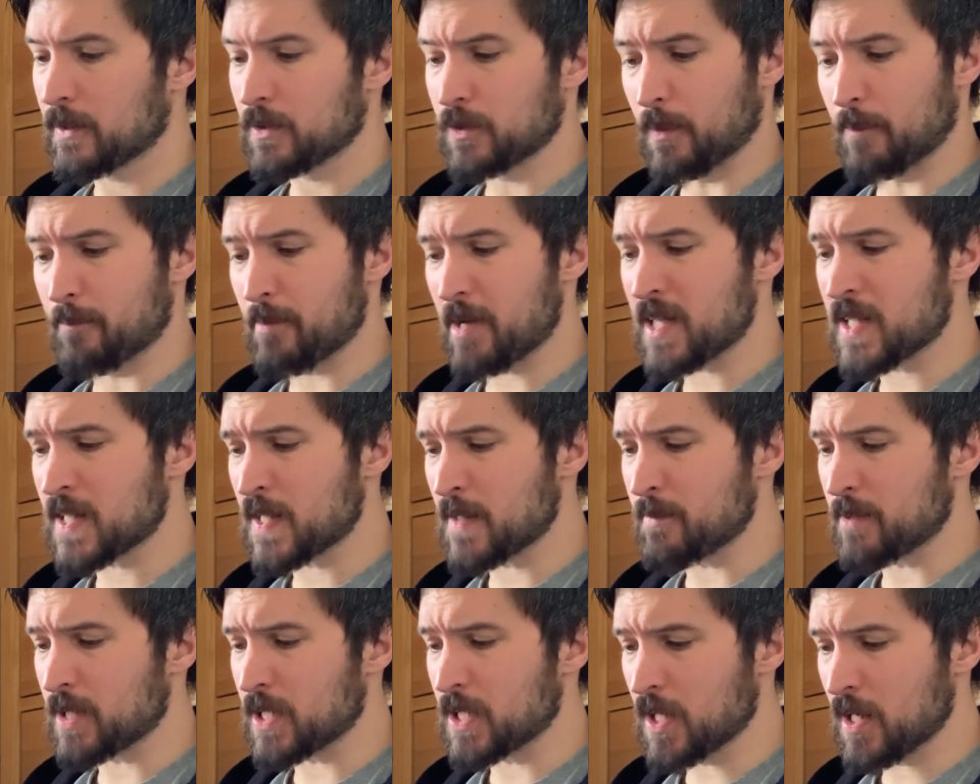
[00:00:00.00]
"You're
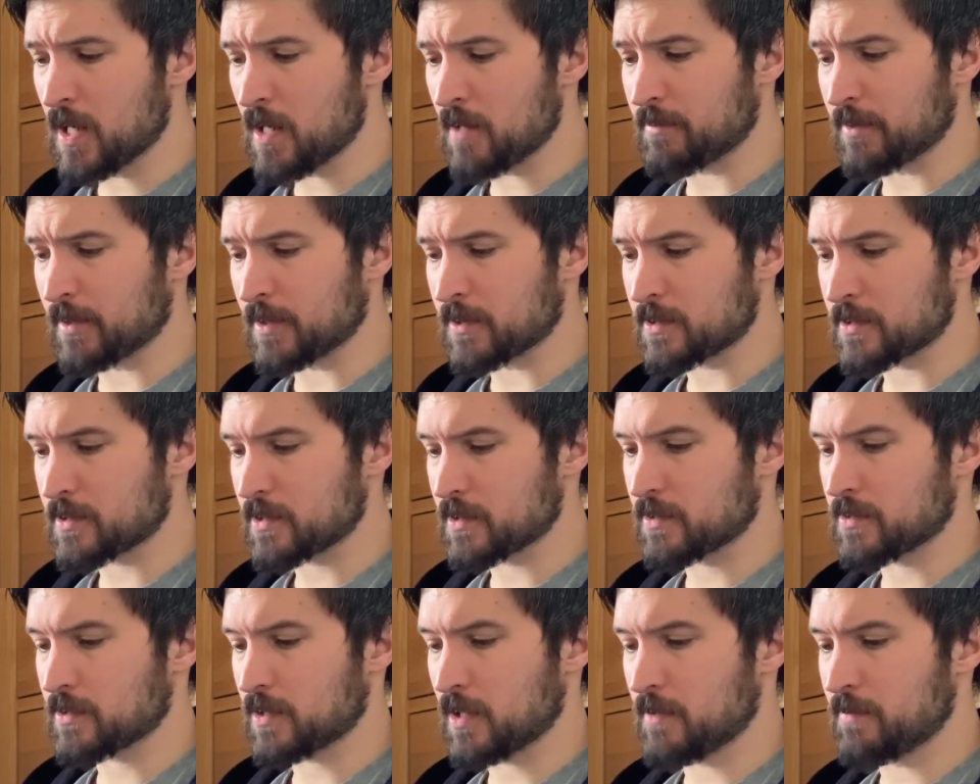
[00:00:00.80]
making me
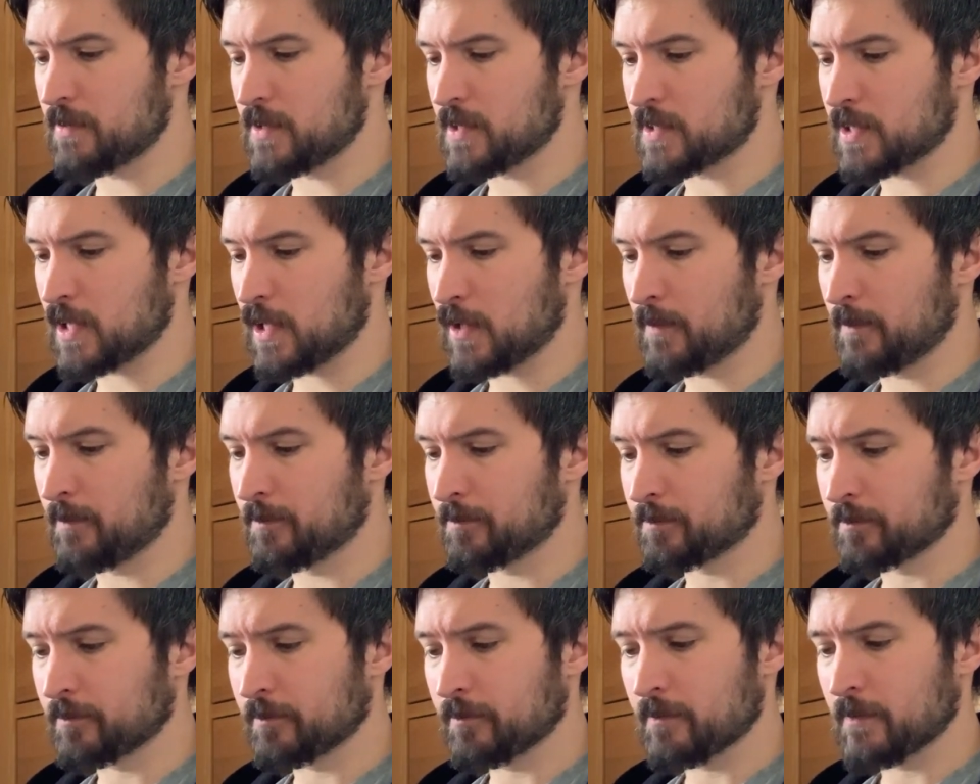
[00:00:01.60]
nervous," Sophie said.
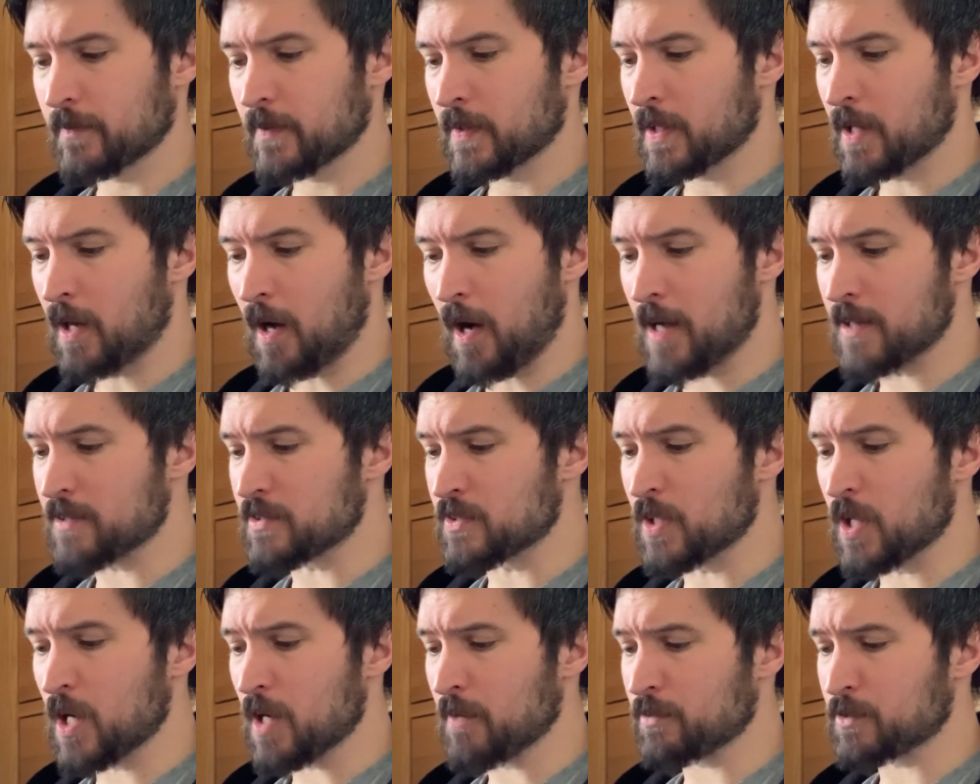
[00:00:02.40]
"I is
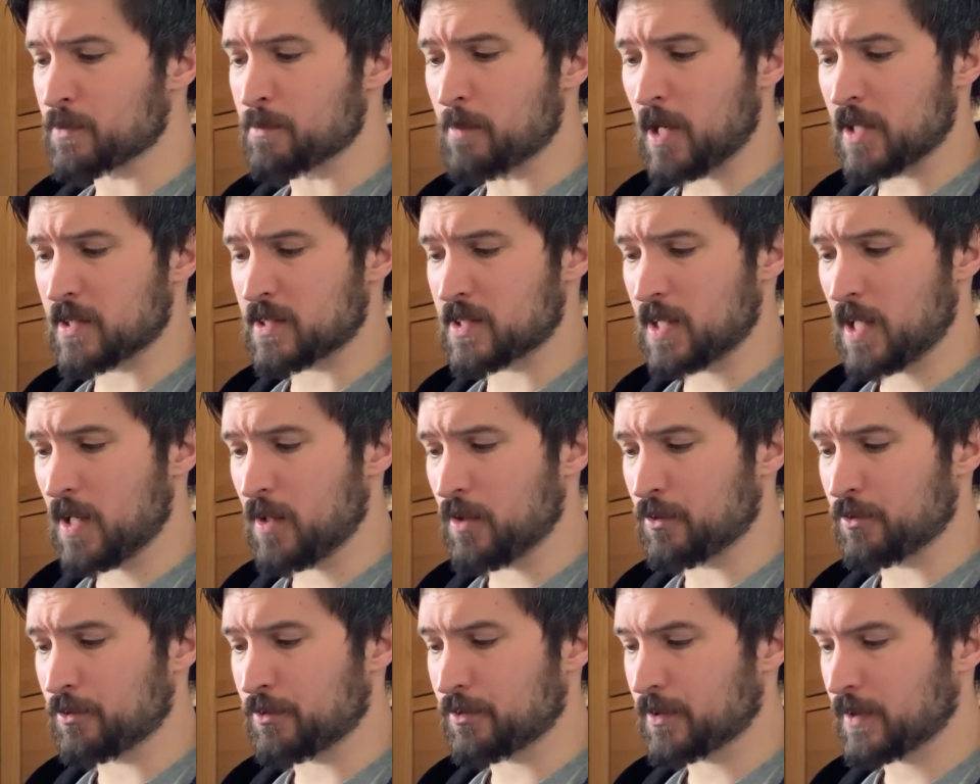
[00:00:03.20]
nervous
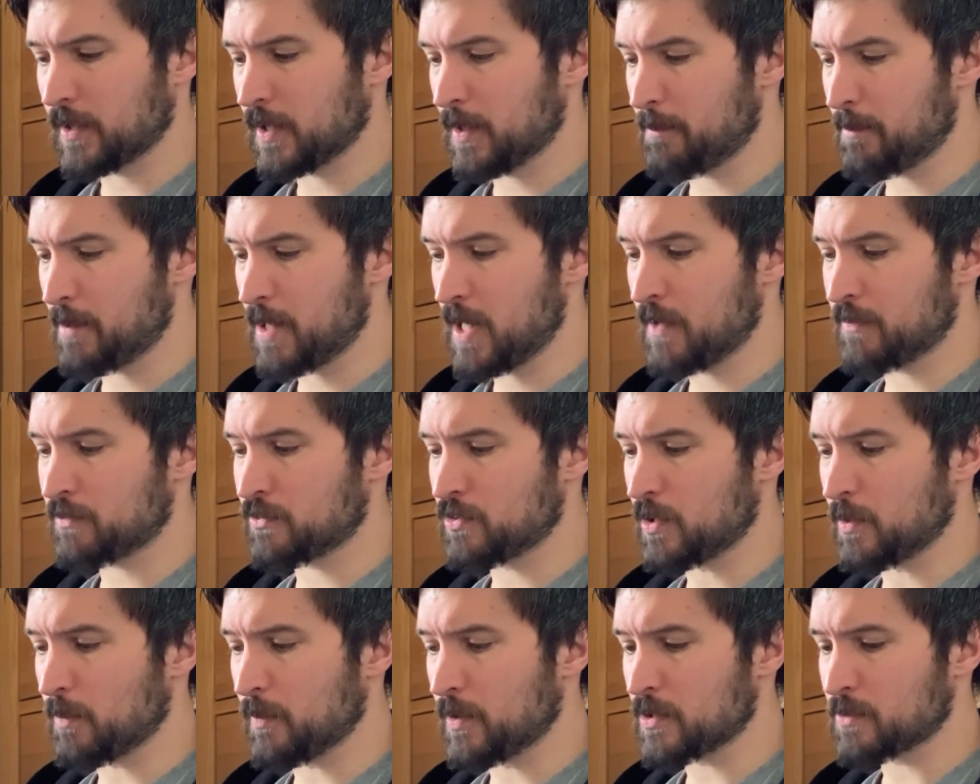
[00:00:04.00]
myself," the
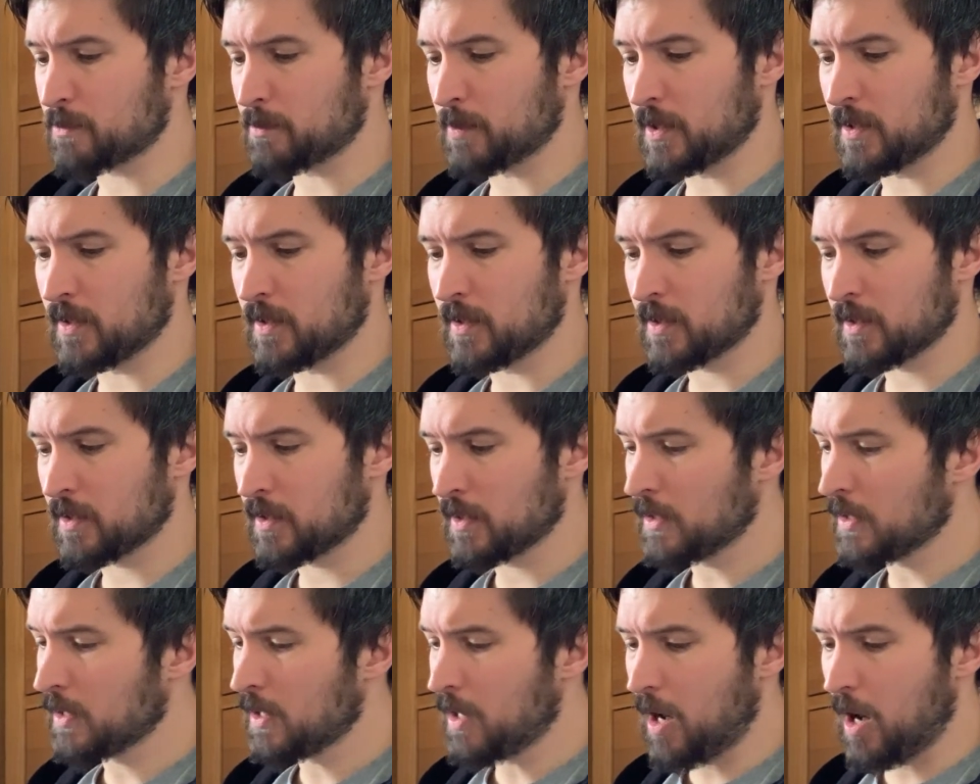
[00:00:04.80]
BFG whispered.
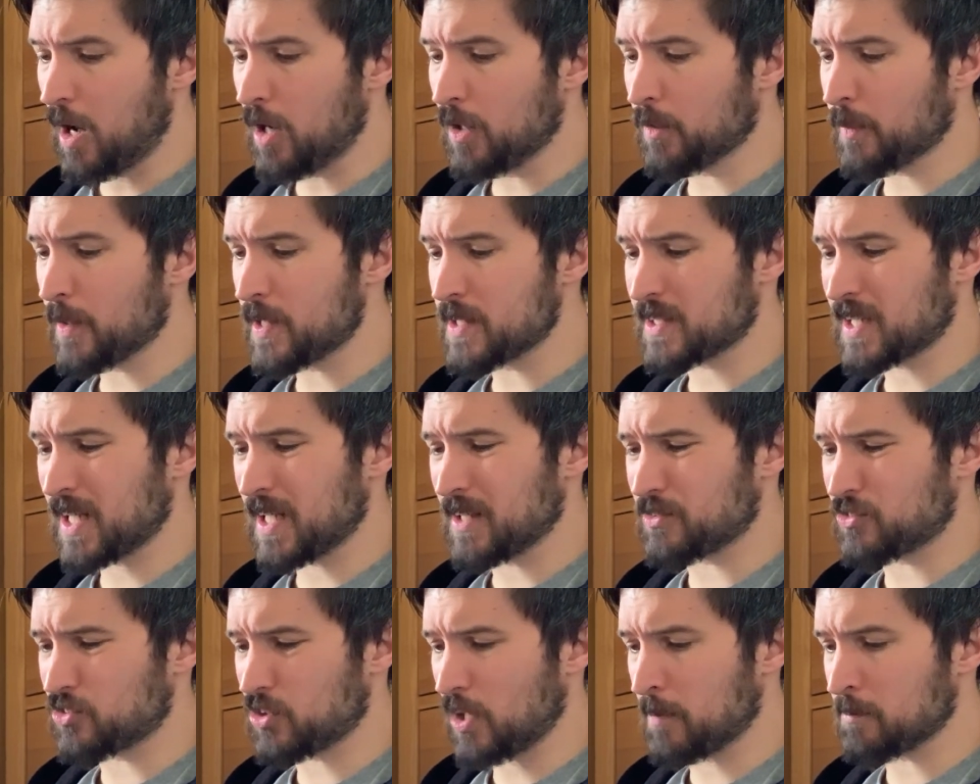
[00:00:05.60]
"I always
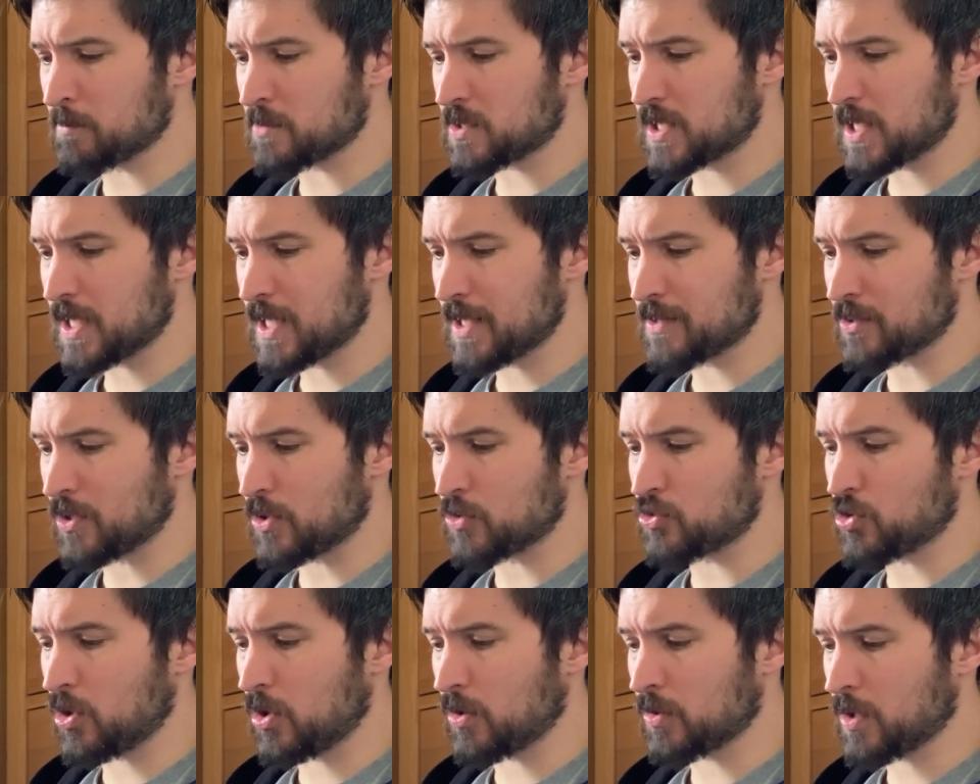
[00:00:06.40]
get jumpsy as a
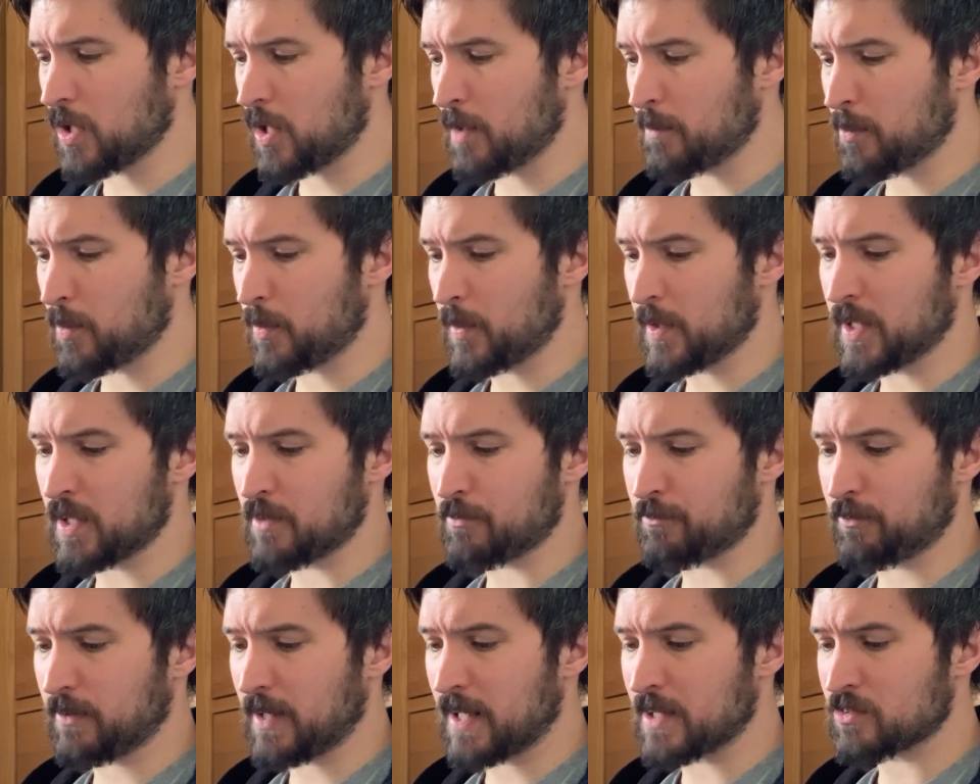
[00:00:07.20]
jog hopper when the
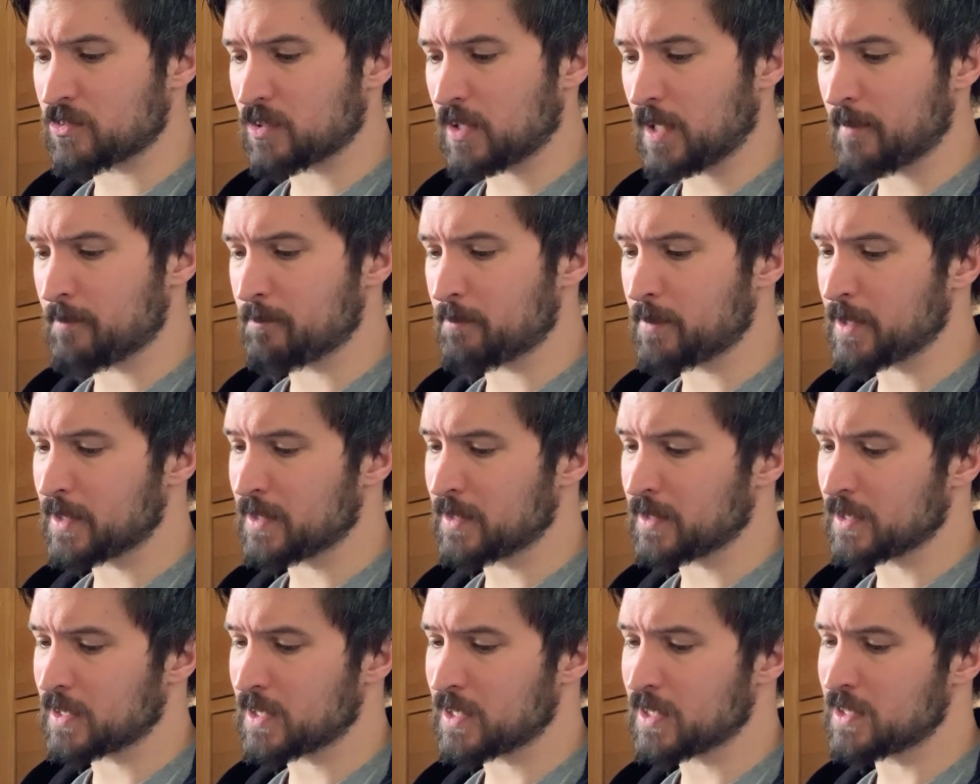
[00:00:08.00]
flesh
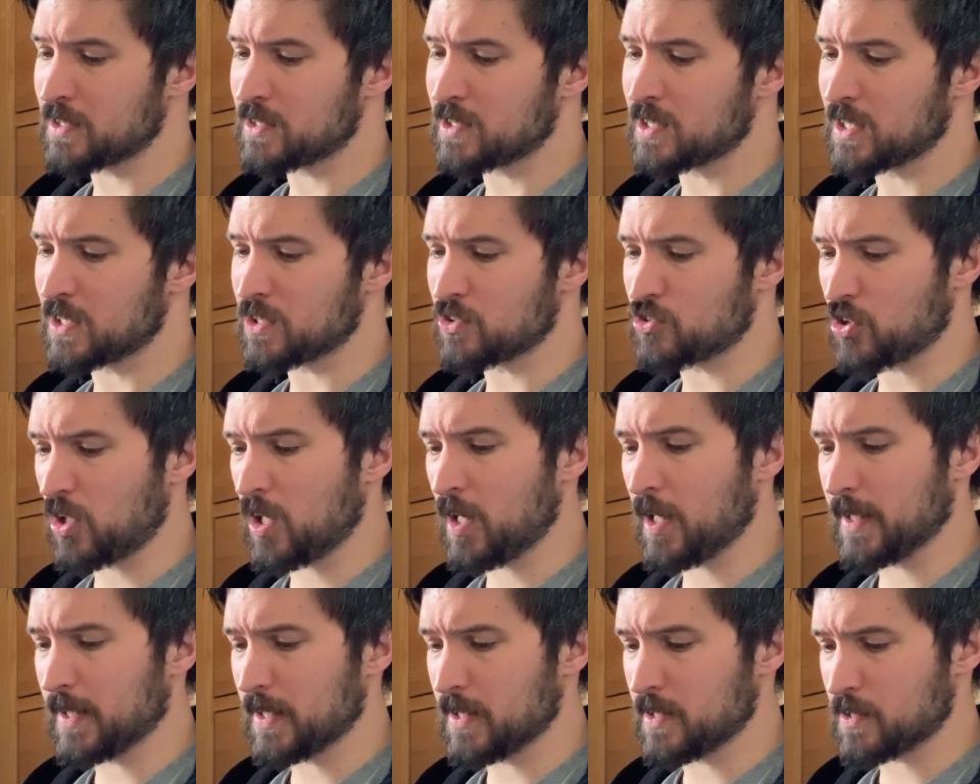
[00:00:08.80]
lumping eating
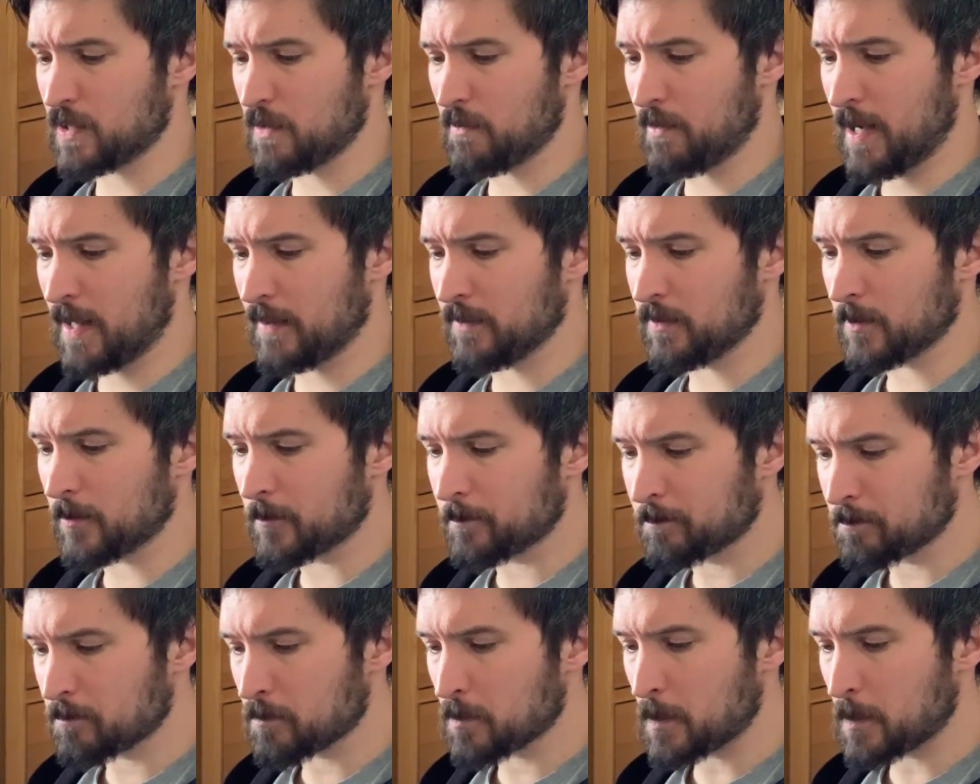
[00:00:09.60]
giant is around."